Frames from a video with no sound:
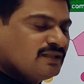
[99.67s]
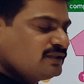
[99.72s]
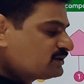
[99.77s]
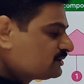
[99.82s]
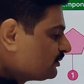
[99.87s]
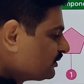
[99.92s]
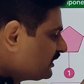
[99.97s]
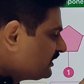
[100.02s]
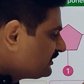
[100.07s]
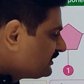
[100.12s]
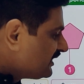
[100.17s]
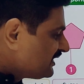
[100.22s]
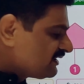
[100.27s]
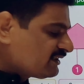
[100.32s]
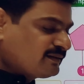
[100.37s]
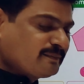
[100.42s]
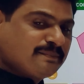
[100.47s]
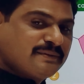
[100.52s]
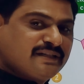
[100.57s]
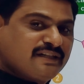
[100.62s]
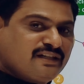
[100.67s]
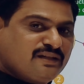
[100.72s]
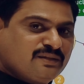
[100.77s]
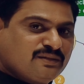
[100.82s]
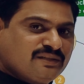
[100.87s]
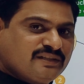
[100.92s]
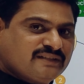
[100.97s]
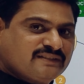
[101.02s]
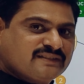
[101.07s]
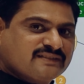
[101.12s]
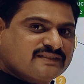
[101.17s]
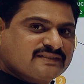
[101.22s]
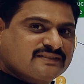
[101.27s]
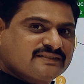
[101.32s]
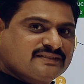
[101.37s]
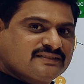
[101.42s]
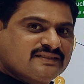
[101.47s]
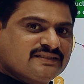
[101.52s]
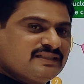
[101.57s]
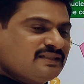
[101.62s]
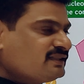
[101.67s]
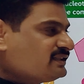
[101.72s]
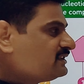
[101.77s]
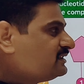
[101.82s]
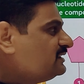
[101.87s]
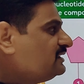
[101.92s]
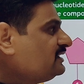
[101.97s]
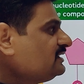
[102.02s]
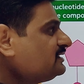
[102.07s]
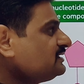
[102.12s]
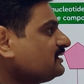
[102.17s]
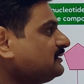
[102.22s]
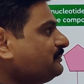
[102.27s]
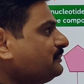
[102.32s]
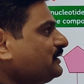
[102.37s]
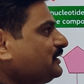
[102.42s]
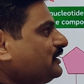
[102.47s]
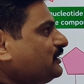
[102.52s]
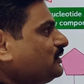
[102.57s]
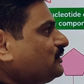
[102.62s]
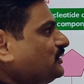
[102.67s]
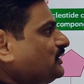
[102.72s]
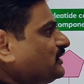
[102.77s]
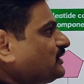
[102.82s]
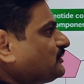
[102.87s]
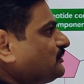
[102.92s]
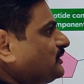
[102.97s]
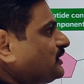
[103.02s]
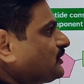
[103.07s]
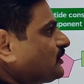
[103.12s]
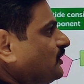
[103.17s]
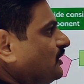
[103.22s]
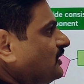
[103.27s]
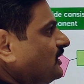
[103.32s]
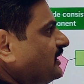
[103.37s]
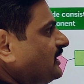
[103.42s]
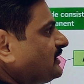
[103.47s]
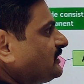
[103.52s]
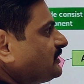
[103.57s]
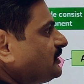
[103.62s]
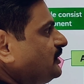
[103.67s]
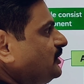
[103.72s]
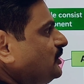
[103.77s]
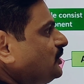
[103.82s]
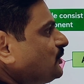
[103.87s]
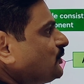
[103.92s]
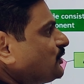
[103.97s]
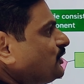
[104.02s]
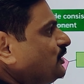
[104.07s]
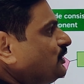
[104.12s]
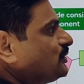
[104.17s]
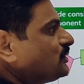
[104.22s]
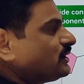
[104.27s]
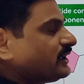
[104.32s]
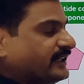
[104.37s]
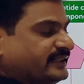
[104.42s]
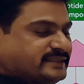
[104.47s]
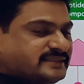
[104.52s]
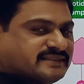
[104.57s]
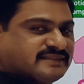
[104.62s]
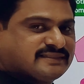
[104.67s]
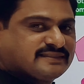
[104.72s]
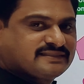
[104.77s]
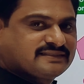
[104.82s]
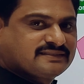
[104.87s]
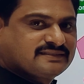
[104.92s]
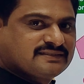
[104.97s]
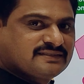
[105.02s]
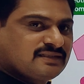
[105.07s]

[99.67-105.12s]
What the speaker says: So what is that repeating units? These repeating units we called as a nucleotides.